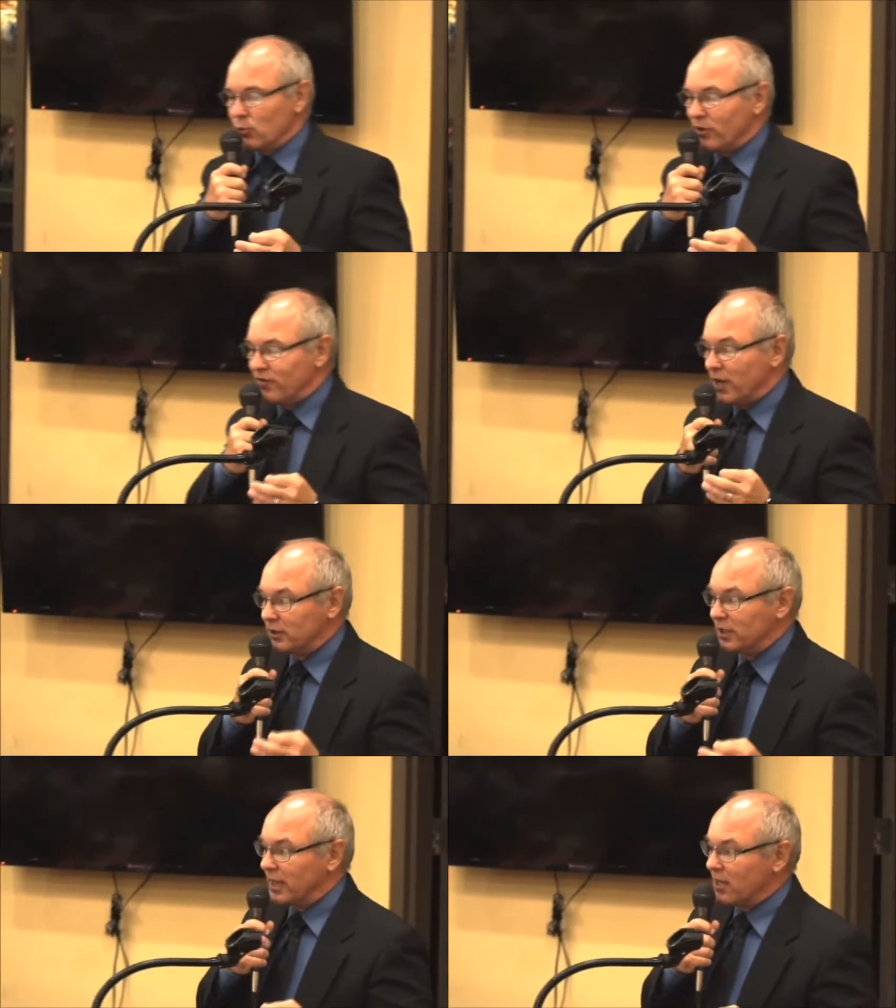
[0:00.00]
We've
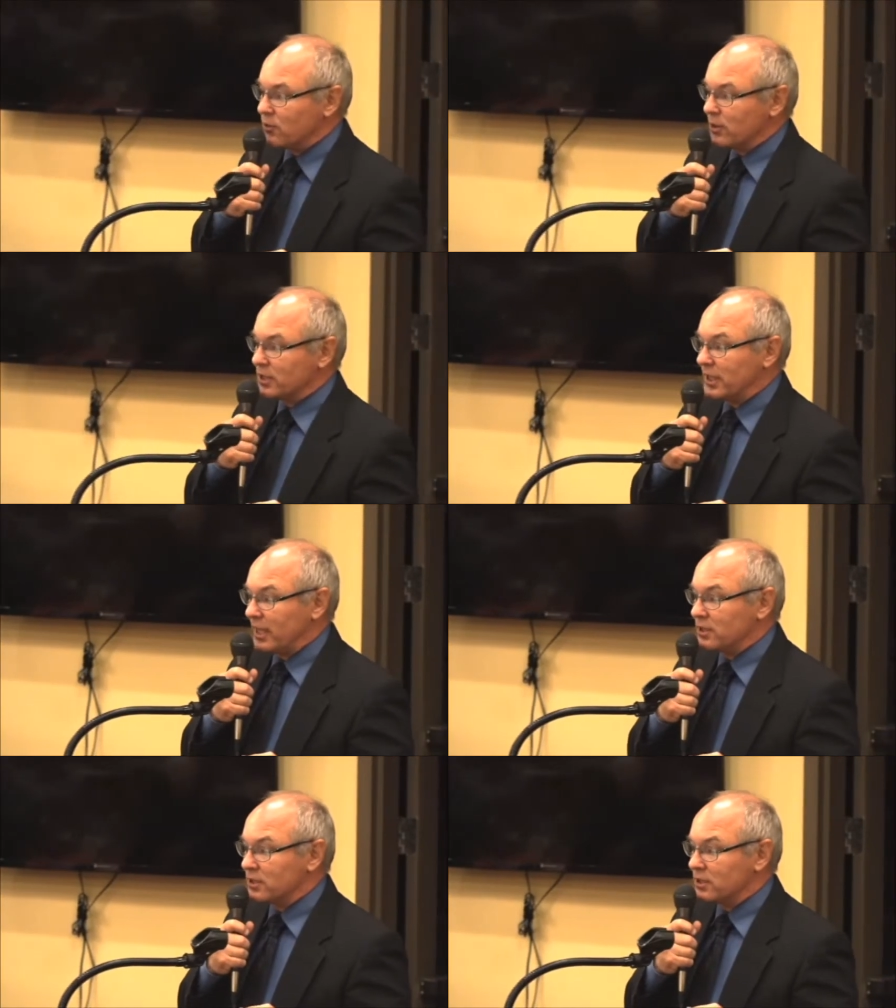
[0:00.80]
held together as an
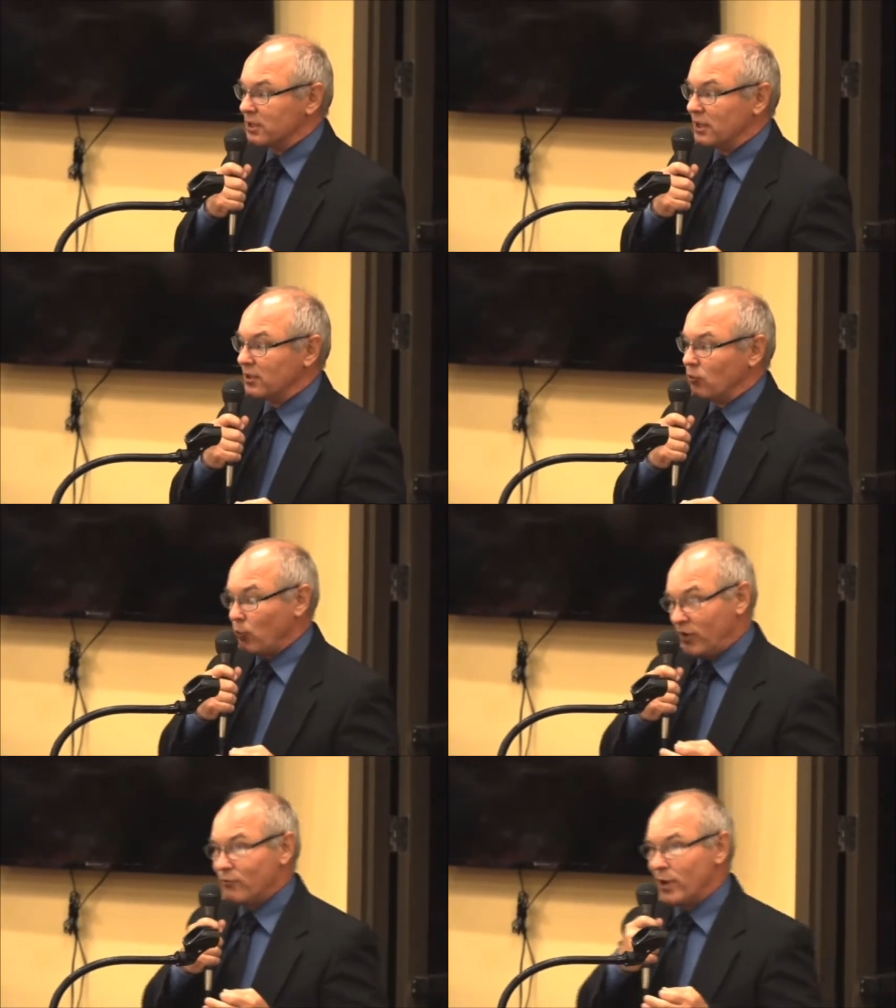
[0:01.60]
agency.
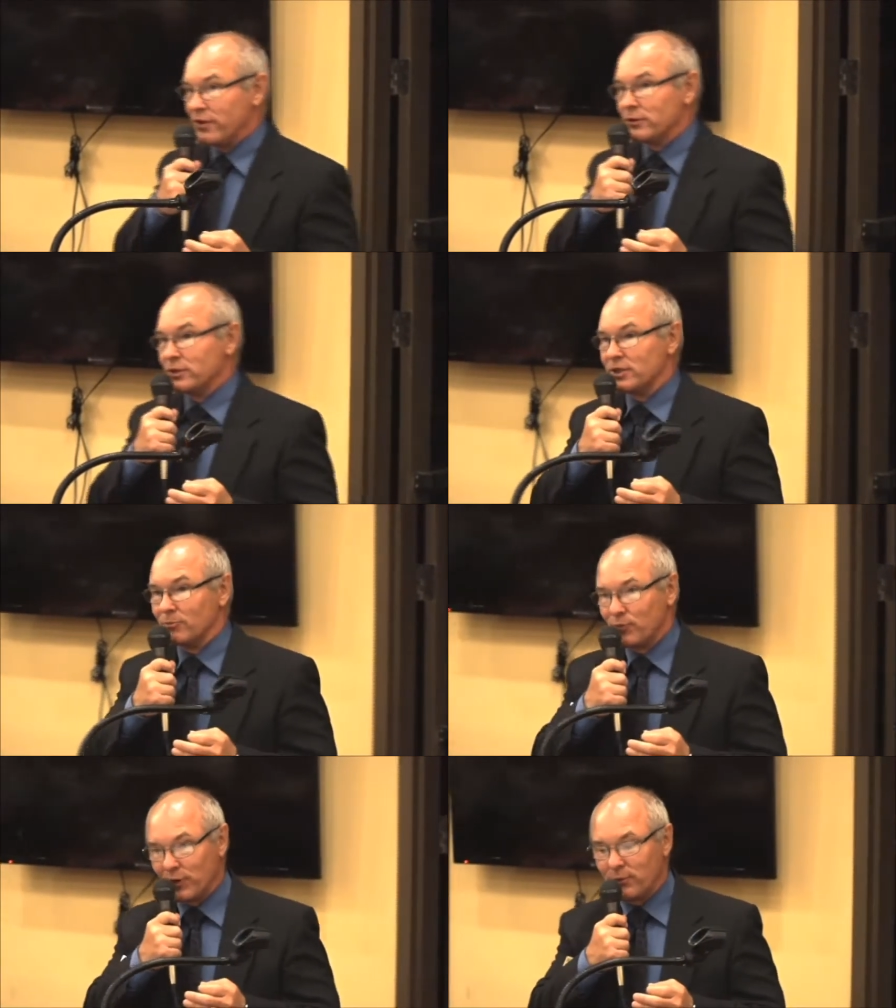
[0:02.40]
We've weathered
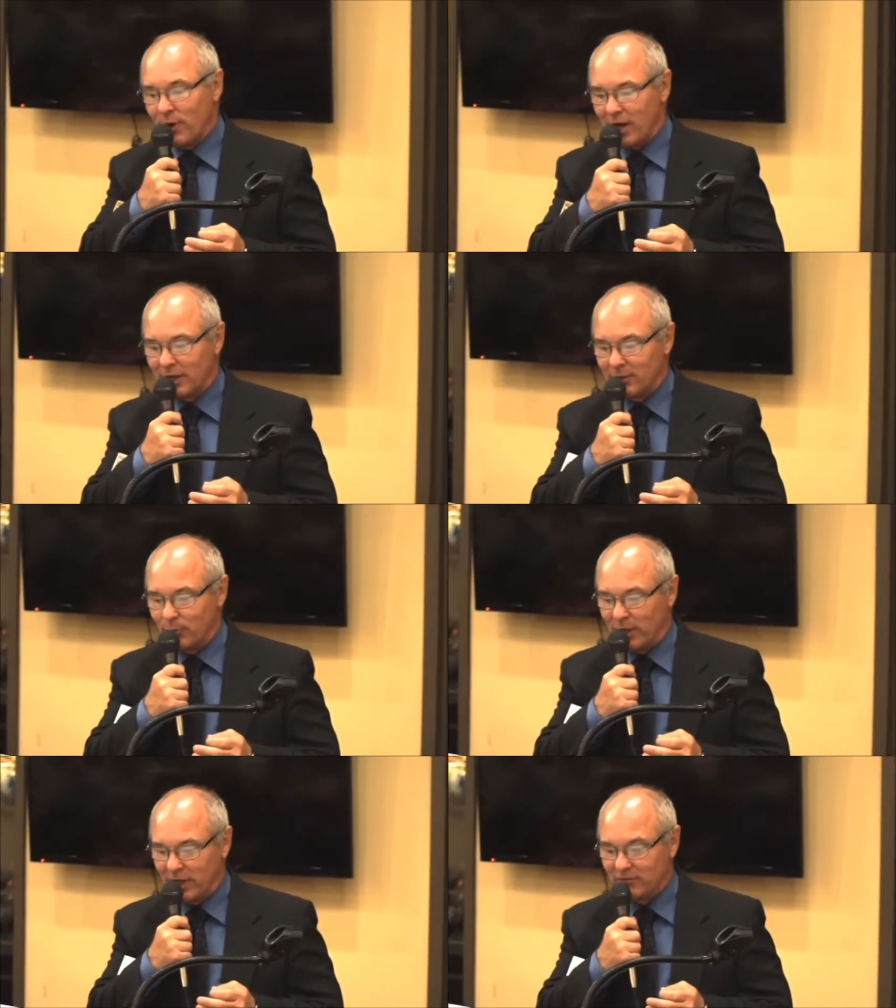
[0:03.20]
some pretty rocky
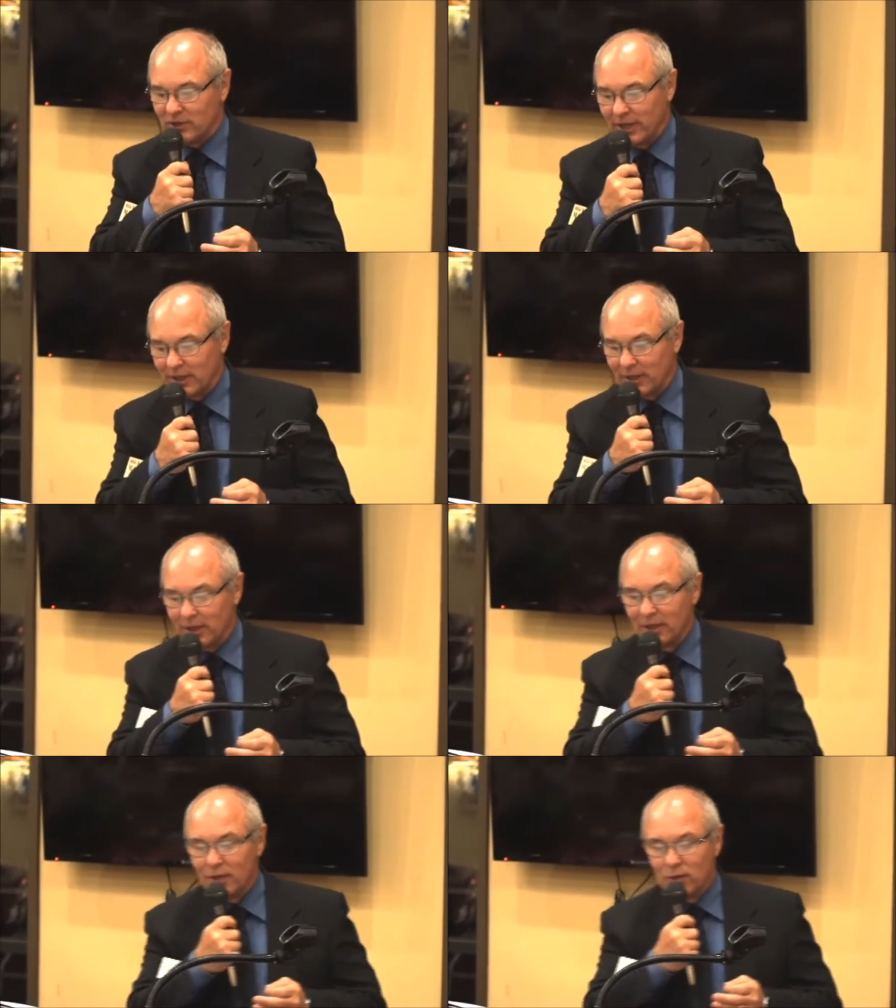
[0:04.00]
waves lately,
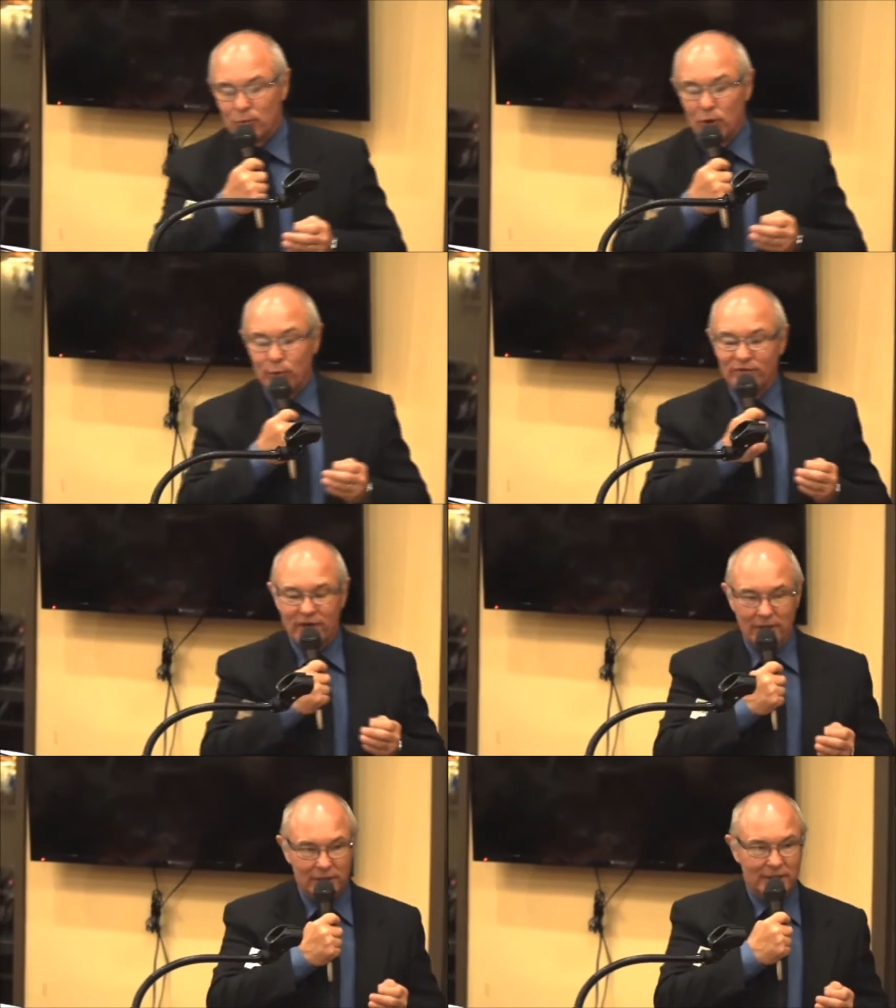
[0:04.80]
but we've
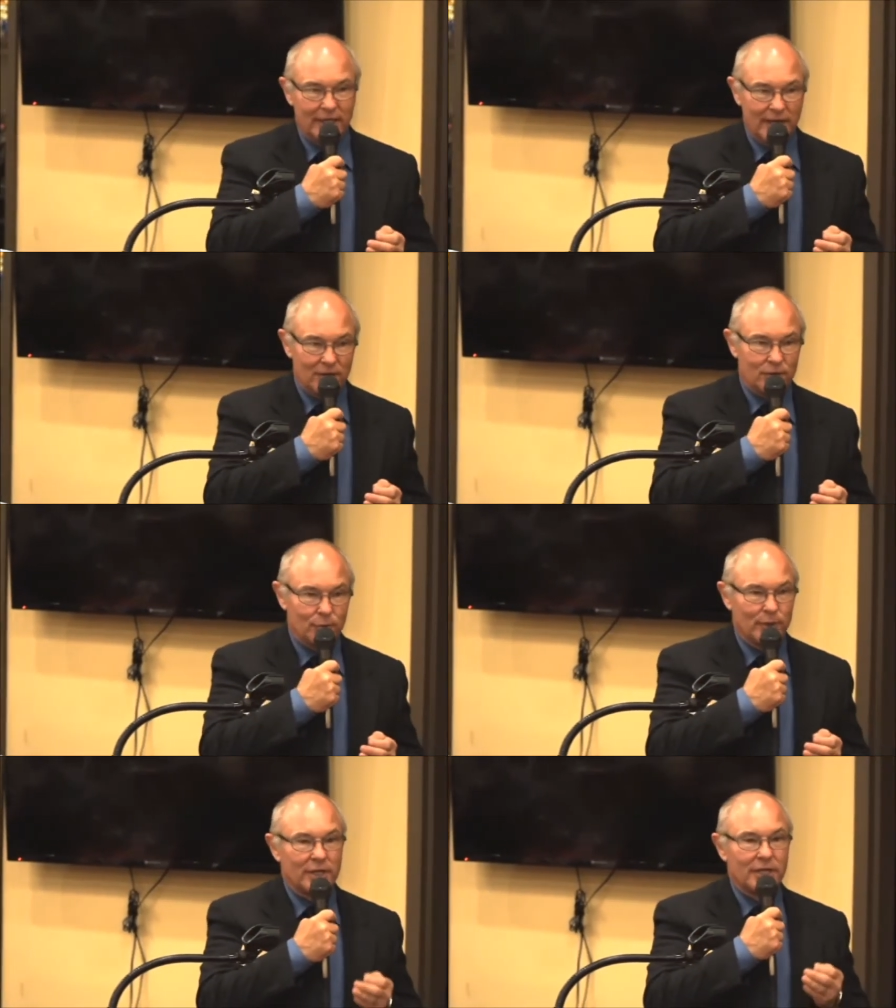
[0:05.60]
held together.
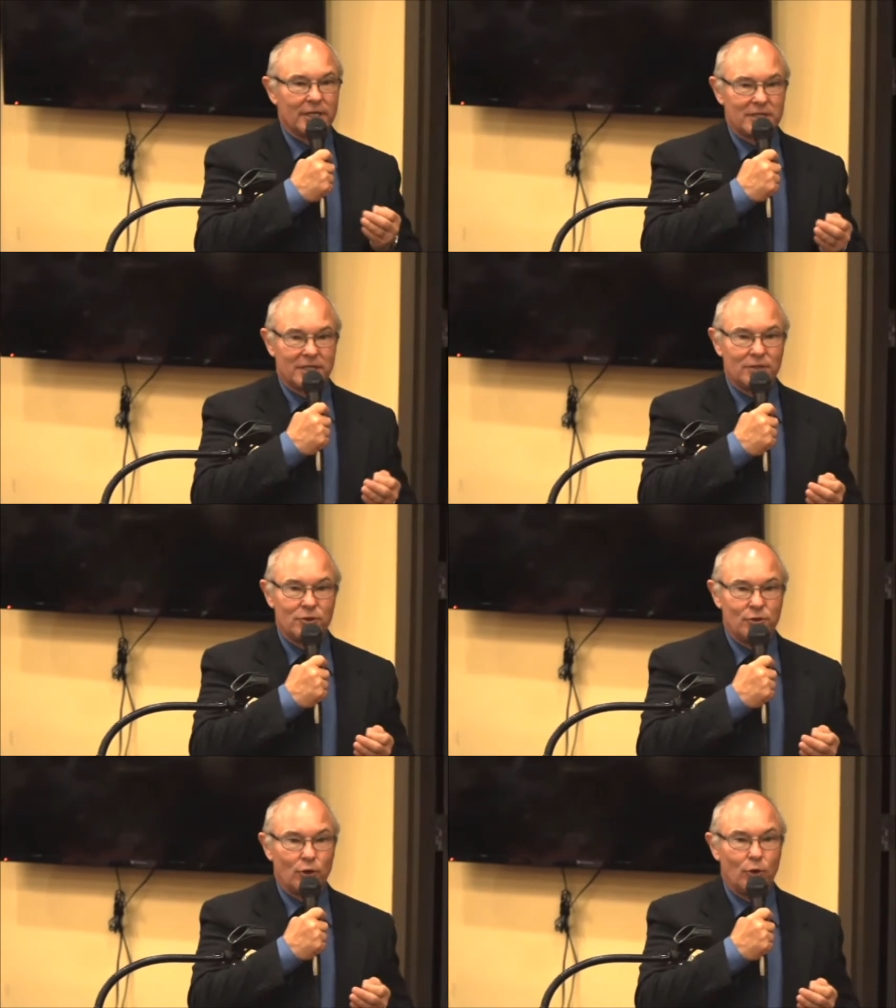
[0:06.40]
We're going to
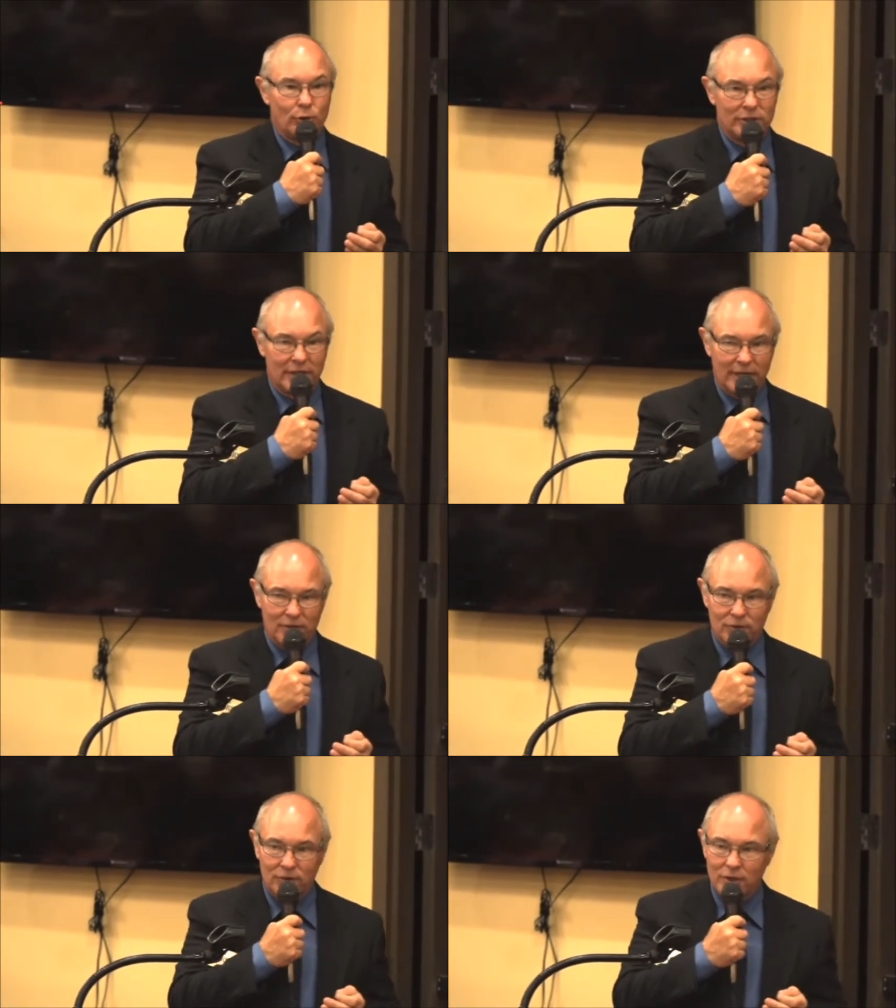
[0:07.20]
continue to hold
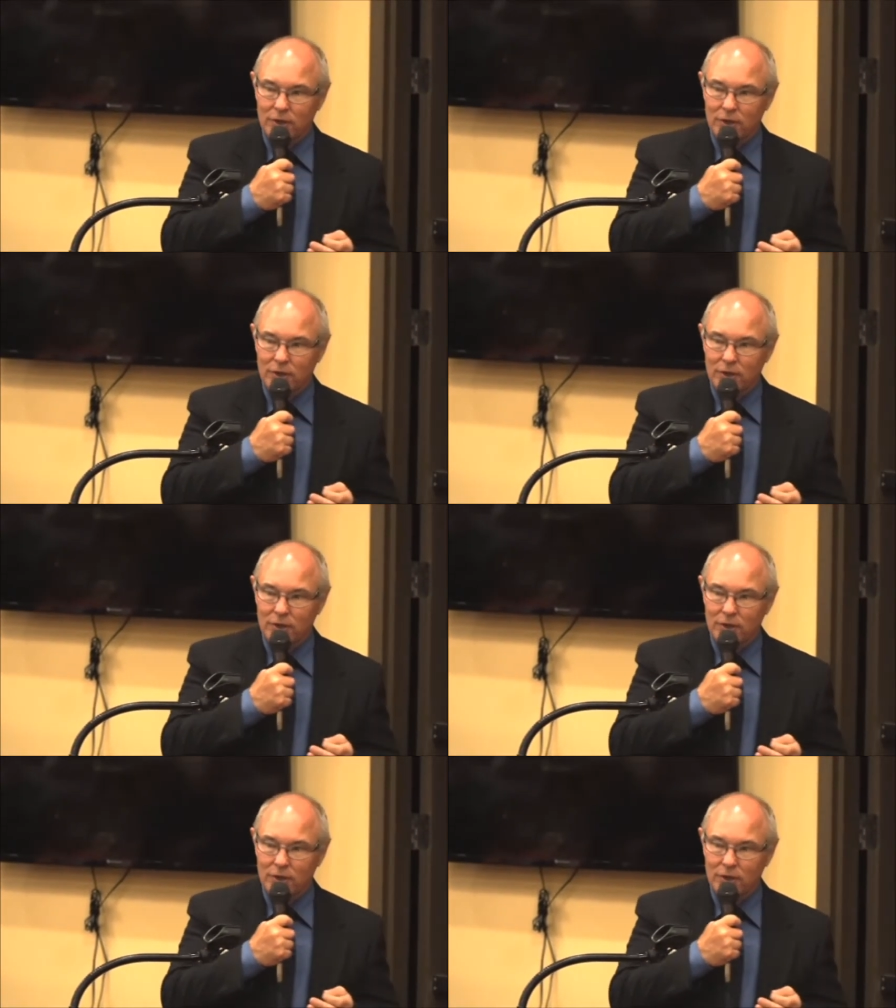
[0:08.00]
together.